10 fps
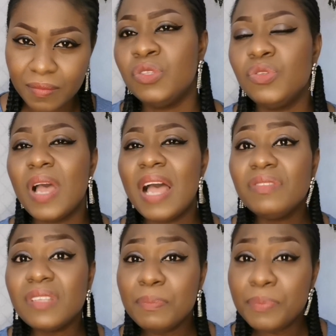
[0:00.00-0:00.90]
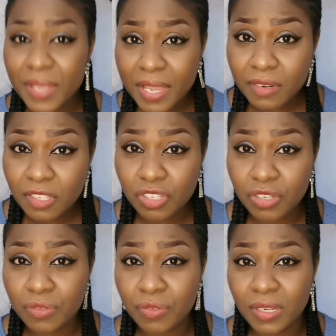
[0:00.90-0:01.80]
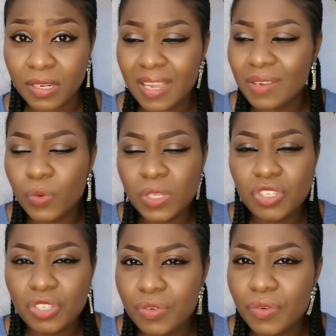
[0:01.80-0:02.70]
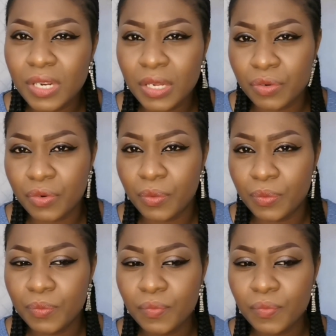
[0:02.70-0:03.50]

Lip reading: So after bearing children, and when children are grown,